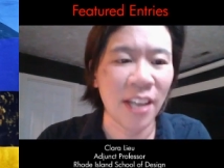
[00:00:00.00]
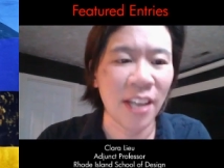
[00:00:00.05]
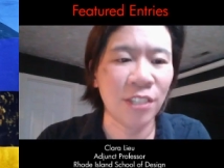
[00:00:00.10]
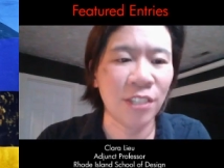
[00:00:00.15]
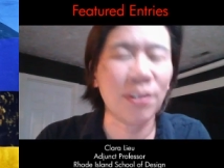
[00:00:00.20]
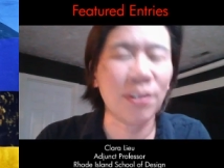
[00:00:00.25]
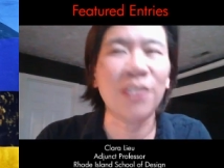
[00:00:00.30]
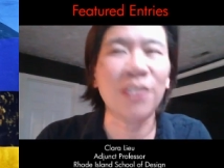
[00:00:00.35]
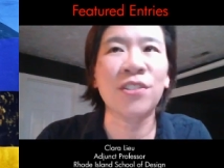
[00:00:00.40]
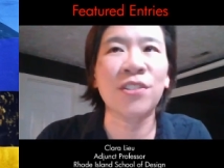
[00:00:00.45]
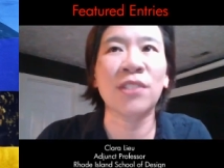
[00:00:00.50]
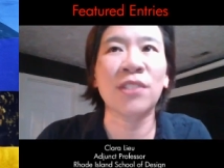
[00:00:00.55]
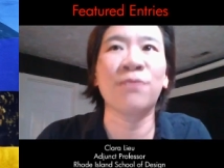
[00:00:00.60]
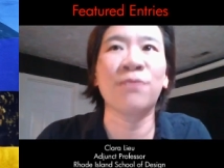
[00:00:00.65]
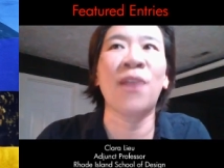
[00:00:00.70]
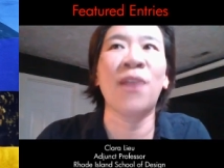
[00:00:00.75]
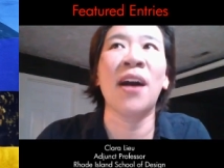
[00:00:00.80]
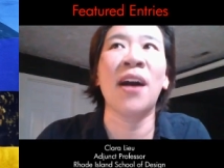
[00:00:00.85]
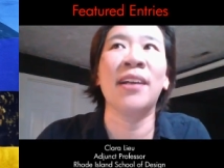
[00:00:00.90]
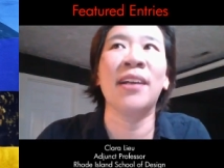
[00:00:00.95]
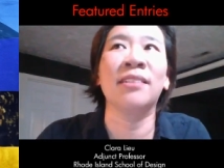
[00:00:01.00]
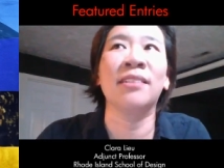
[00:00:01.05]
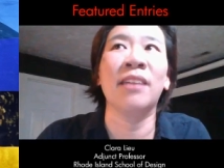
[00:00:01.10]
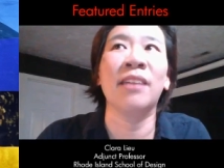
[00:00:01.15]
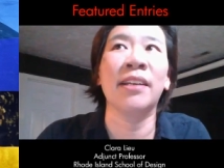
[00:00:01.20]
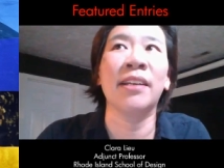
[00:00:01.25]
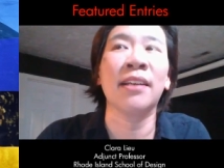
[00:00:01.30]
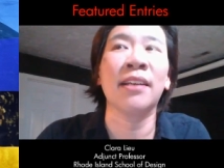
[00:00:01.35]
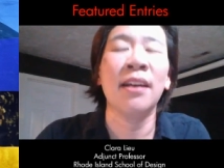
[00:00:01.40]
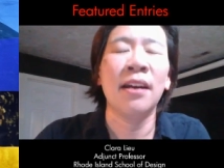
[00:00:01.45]
You can just find
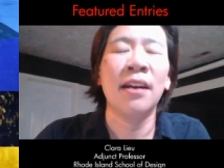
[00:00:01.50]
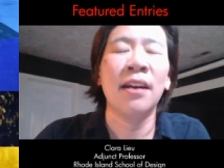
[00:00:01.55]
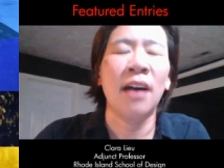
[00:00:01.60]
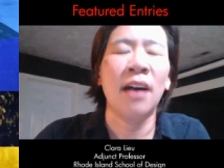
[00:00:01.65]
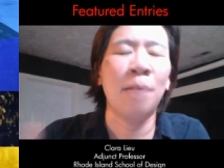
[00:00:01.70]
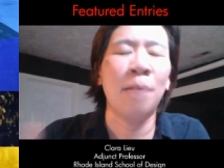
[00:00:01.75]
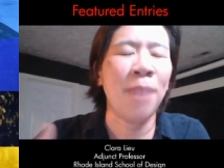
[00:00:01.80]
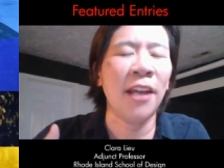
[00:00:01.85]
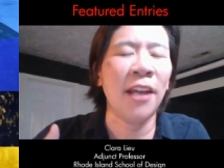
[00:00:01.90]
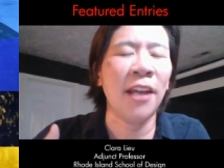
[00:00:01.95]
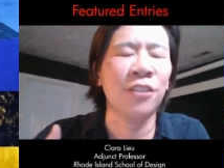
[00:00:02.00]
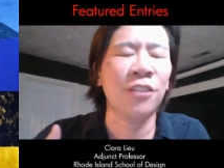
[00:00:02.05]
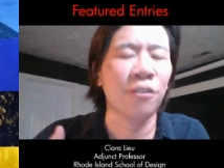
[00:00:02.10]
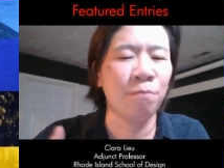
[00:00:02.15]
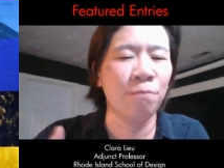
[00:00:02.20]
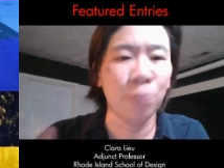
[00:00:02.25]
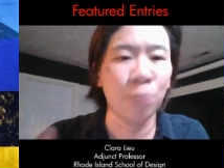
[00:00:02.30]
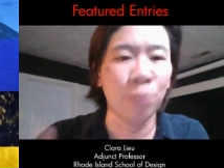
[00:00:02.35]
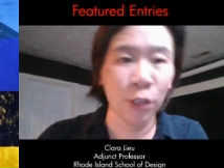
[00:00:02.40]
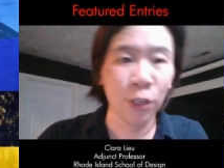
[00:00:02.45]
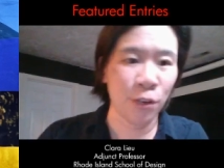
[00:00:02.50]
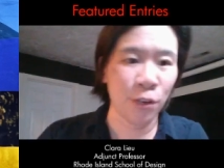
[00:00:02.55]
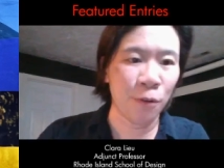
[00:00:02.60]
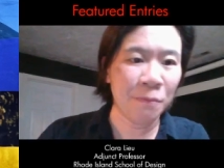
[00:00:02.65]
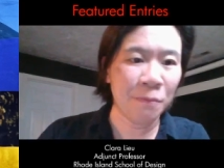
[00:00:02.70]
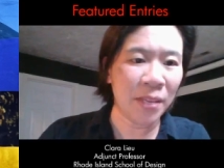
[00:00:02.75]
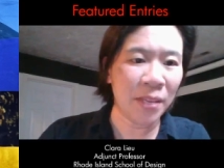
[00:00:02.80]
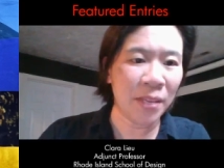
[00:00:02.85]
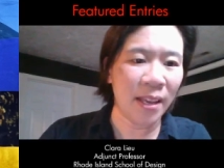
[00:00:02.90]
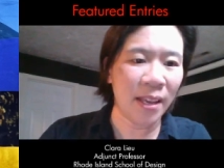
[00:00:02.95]
like a page of blue
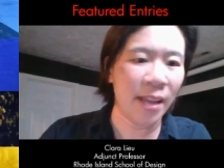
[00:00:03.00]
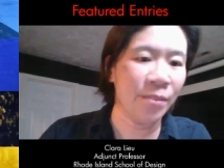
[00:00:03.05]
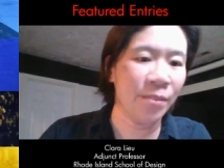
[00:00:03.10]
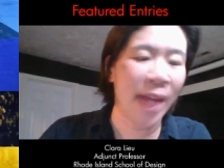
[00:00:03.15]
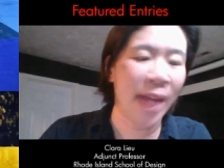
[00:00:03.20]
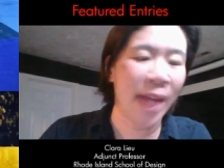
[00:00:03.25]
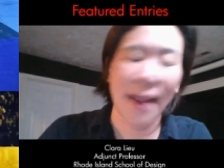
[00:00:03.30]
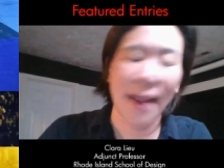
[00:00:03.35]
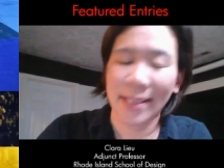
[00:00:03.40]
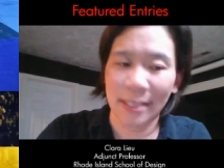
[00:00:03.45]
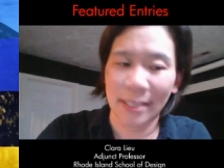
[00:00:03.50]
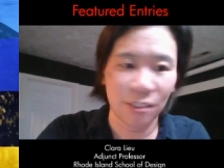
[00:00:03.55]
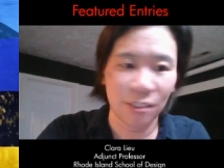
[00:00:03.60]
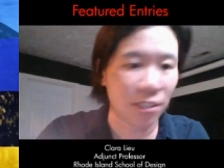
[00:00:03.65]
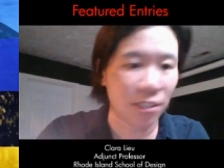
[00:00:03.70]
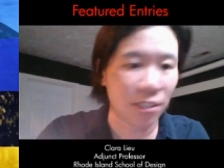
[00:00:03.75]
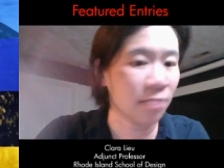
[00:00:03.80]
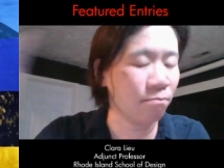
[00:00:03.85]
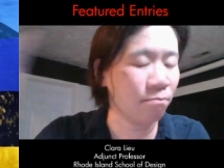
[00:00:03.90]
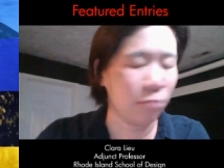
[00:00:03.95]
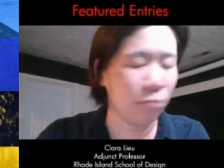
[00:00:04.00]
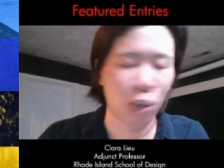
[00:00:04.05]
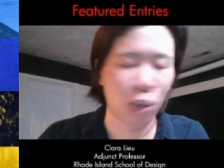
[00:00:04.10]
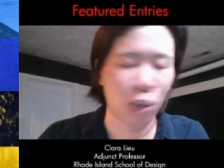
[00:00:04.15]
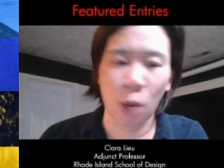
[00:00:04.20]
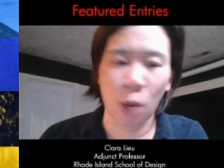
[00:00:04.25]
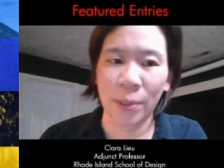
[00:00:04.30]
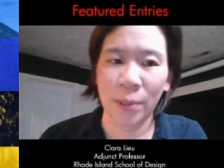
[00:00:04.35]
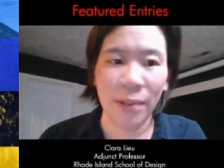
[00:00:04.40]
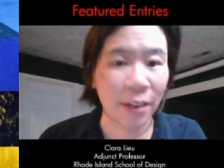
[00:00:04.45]
and that can just
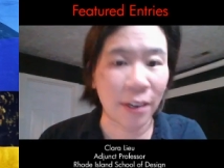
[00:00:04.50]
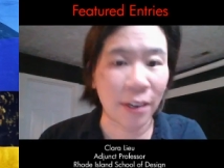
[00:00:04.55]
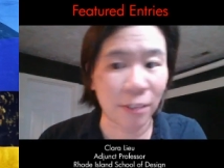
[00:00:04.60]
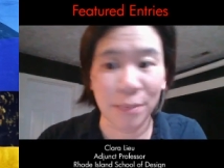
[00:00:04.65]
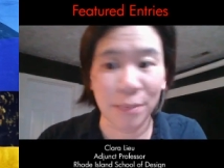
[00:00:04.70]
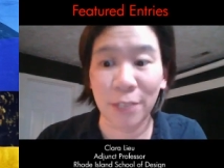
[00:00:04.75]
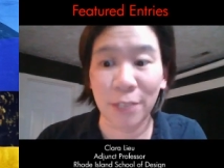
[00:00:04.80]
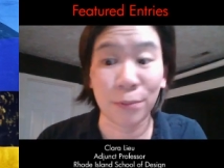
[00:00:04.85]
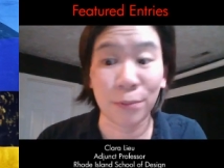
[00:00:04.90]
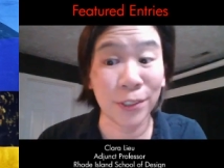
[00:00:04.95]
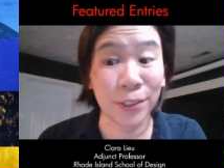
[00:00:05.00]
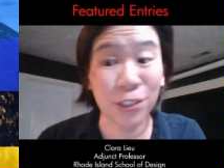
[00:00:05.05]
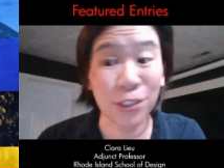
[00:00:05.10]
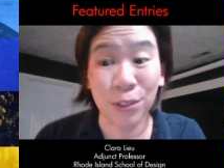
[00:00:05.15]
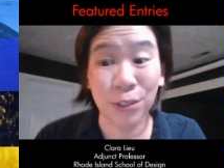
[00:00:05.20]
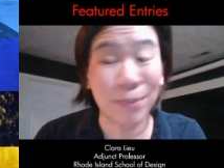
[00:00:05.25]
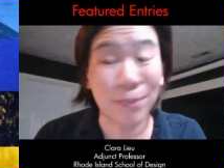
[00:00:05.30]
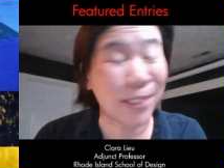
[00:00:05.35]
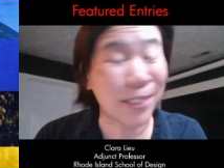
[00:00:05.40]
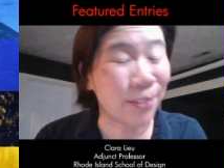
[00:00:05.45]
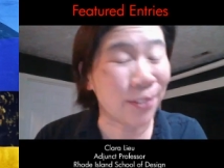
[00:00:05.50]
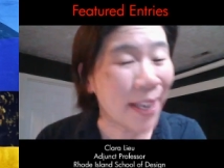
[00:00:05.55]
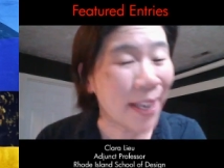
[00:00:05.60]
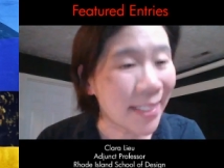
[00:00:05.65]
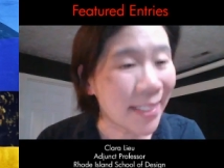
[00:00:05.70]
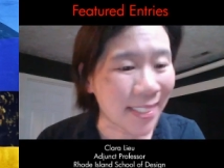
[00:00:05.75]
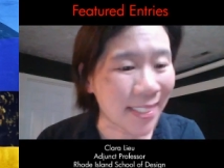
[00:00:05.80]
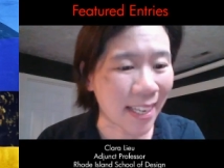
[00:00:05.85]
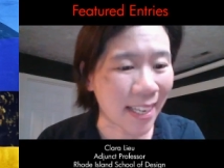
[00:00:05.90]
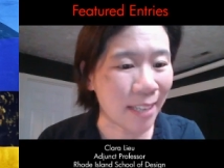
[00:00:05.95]
go in there and be a really terrific
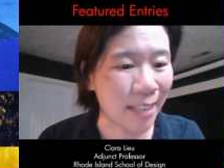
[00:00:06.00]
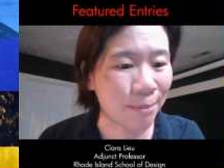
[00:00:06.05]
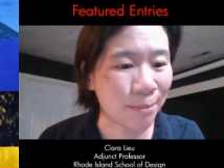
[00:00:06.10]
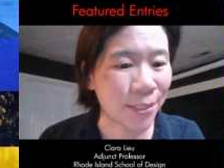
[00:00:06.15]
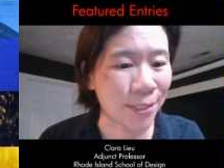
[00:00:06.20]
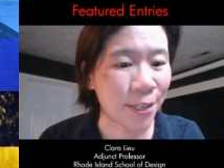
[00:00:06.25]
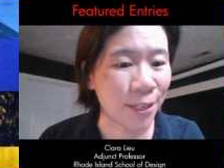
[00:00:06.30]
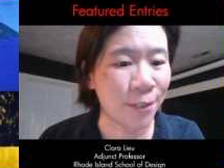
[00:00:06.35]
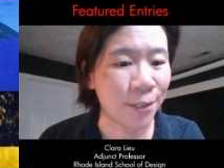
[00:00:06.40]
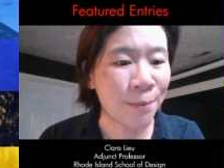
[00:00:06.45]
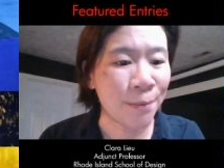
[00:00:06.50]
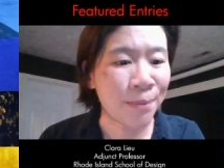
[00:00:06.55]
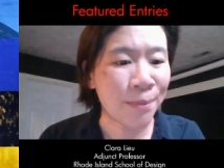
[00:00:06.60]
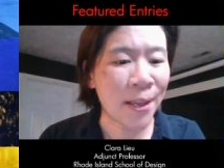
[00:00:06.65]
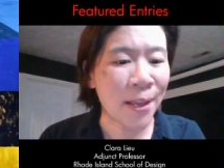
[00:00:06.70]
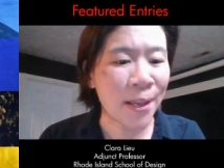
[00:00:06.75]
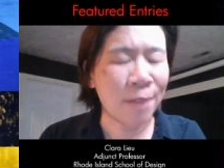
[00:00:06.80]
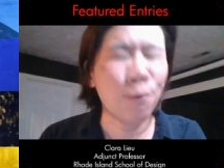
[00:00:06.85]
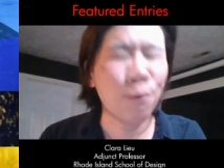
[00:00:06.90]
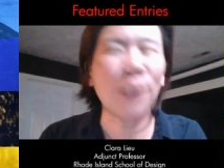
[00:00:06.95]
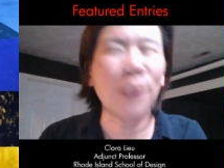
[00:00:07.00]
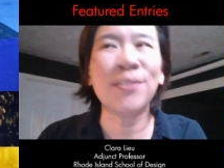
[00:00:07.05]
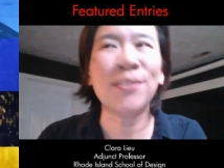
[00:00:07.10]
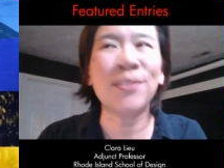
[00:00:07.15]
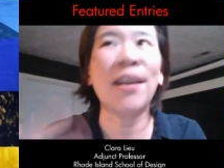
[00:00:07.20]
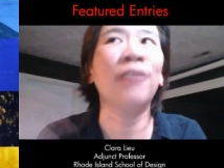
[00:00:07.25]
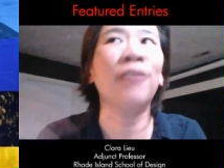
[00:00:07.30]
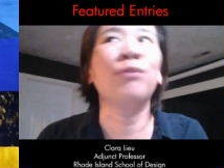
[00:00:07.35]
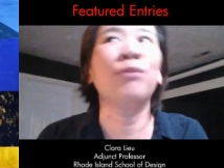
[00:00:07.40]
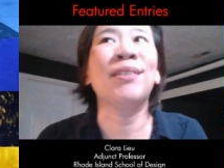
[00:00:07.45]
landscape. So once
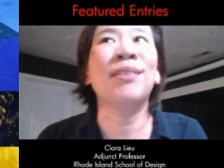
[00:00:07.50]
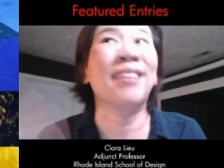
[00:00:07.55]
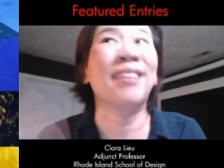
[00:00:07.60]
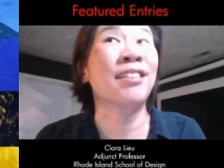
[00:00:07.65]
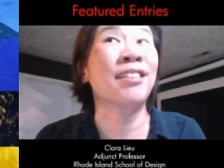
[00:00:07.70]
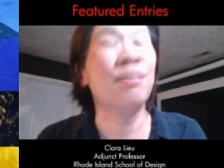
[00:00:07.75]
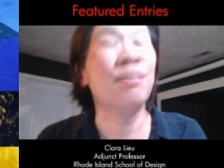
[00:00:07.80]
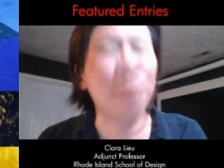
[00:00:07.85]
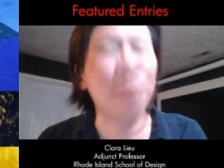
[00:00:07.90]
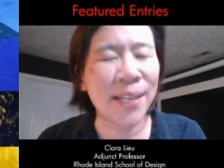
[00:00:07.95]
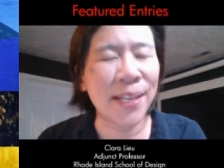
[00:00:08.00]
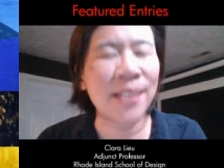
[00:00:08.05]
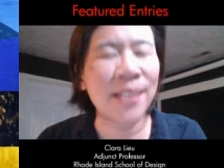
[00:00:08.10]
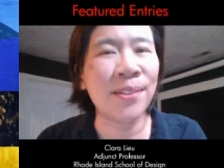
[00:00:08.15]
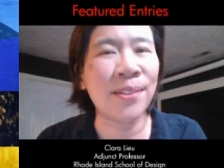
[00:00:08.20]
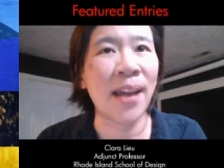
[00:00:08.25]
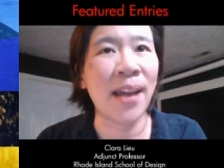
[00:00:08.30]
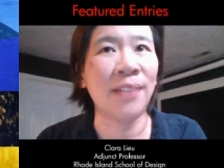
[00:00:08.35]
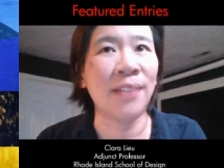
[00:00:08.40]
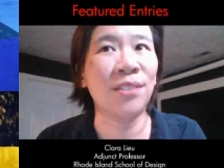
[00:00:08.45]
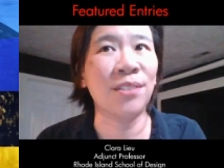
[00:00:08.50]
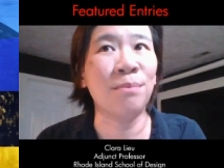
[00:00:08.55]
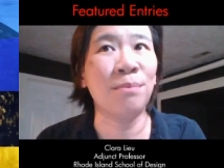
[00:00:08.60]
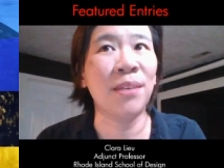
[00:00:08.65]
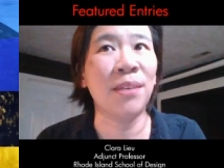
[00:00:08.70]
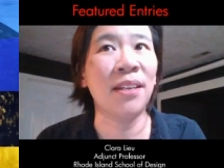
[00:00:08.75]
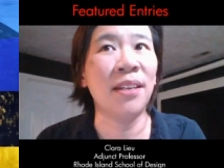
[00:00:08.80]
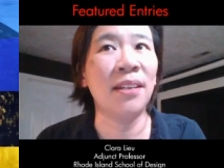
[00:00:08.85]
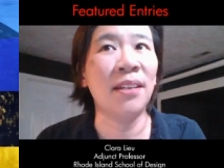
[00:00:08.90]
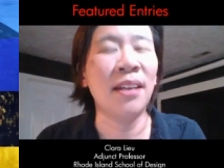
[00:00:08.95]
Eloise explained that to
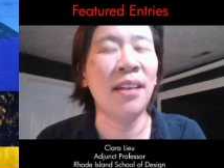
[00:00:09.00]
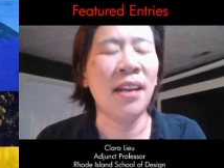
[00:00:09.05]
me,